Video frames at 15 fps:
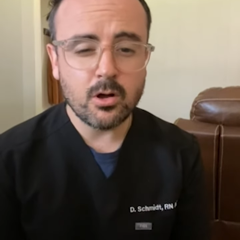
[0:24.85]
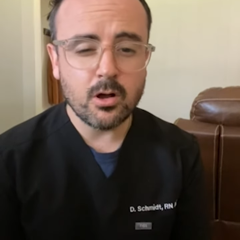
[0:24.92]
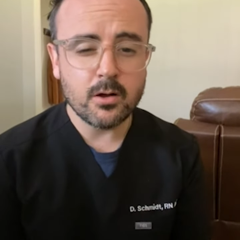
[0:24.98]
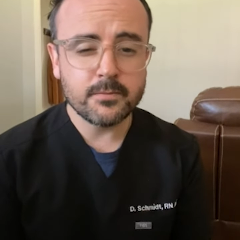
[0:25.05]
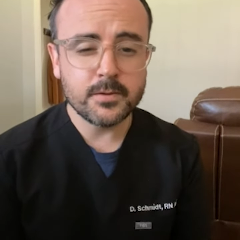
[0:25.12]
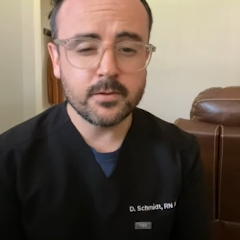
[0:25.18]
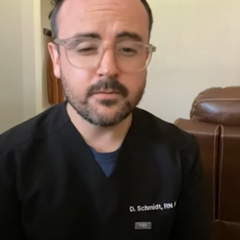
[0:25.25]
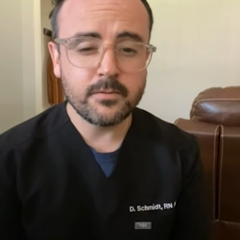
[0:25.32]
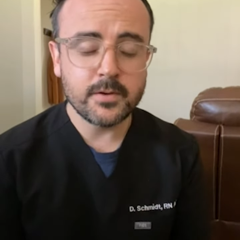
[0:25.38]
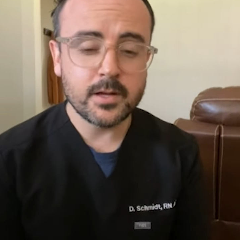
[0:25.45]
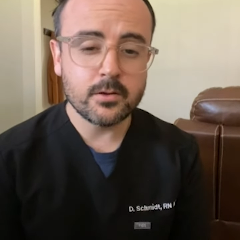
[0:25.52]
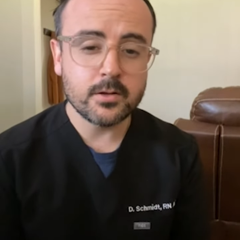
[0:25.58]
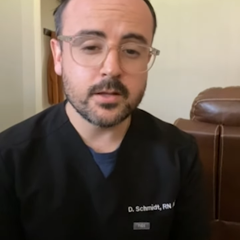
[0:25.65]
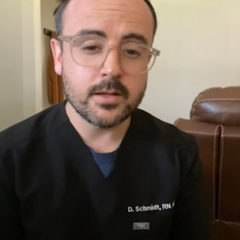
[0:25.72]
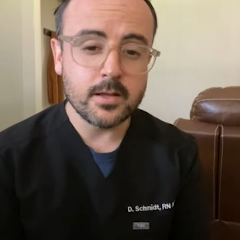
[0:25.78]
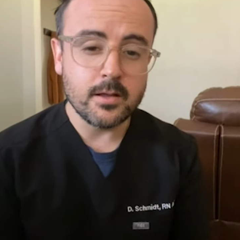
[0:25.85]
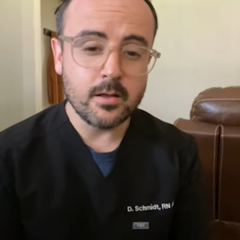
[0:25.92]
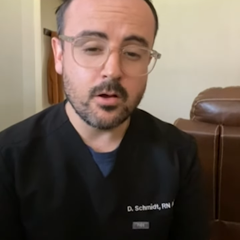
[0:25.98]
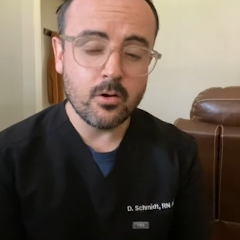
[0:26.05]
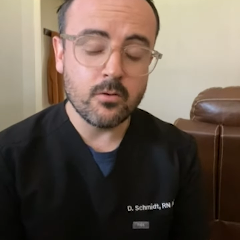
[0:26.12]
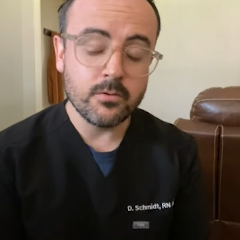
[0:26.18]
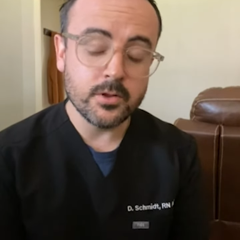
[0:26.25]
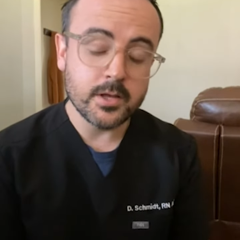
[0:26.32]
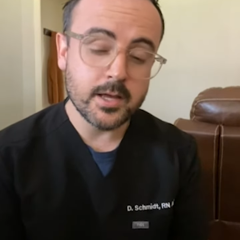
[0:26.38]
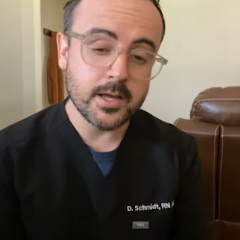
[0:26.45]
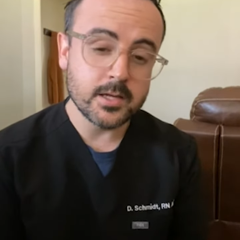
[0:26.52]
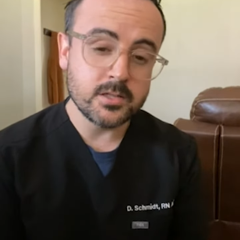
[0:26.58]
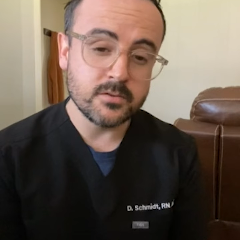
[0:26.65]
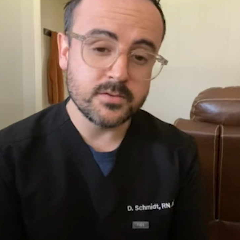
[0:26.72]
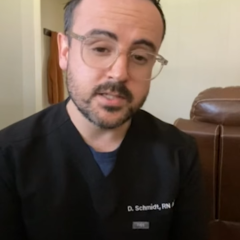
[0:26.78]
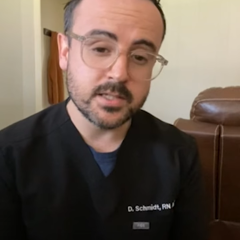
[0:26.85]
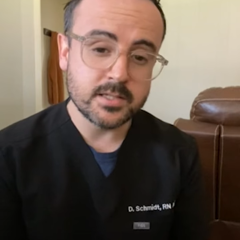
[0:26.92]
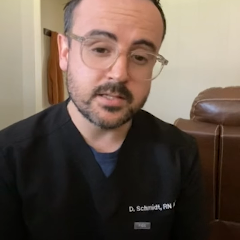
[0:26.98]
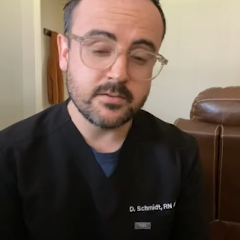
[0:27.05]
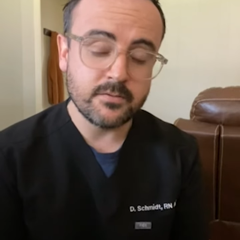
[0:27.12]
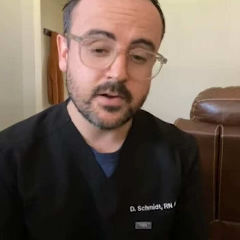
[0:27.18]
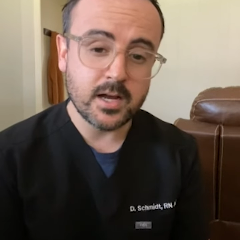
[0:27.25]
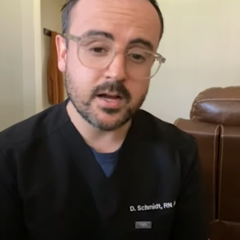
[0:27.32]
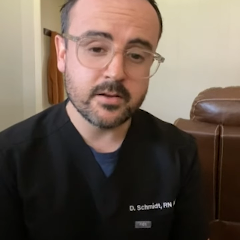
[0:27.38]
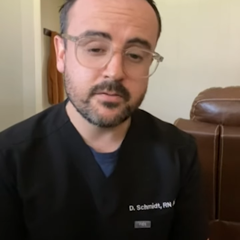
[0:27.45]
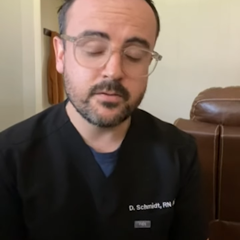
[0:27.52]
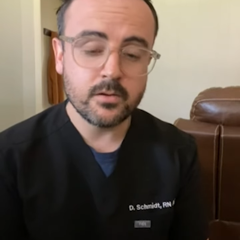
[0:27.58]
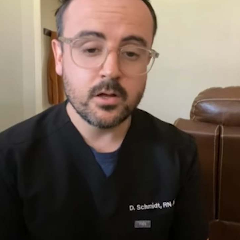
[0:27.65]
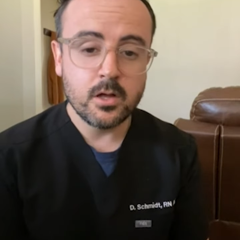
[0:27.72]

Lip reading: often found at over the age of 65.